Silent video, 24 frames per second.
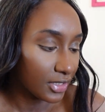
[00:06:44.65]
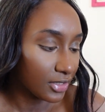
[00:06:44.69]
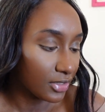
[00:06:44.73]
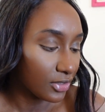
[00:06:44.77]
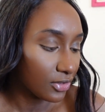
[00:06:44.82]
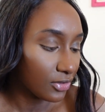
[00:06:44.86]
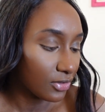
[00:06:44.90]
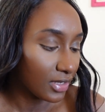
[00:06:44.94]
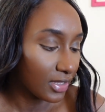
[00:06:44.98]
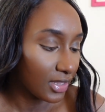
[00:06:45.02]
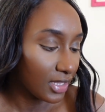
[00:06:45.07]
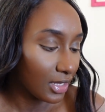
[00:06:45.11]

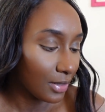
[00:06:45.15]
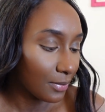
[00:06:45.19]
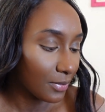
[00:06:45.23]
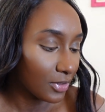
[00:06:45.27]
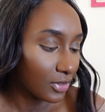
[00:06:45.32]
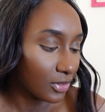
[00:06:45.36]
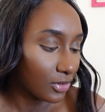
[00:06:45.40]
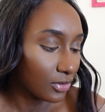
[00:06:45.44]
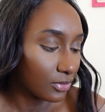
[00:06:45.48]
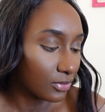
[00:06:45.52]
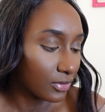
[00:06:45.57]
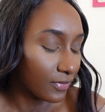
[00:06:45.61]
No, I think I'm gonna
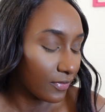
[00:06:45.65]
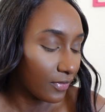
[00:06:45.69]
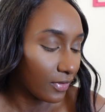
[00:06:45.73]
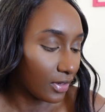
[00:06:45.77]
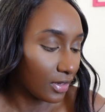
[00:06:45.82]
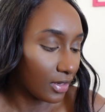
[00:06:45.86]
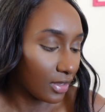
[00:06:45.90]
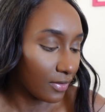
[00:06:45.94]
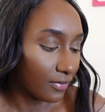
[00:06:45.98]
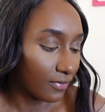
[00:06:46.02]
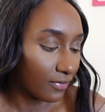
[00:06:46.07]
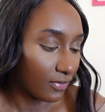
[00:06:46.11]
go with
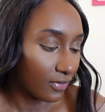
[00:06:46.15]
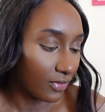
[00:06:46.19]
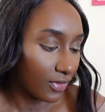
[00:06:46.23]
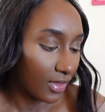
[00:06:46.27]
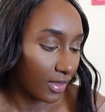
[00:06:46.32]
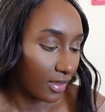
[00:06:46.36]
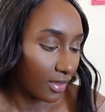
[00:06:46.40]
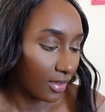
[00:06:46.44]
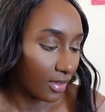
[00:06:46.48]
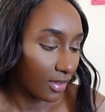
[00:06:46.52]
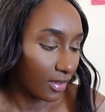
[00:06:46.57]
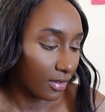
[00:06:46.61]
Love
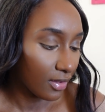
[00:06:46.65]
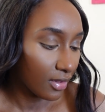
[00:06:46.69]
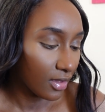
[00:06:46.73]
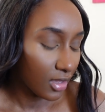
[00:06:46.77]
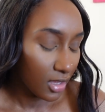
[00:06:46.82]
Thing.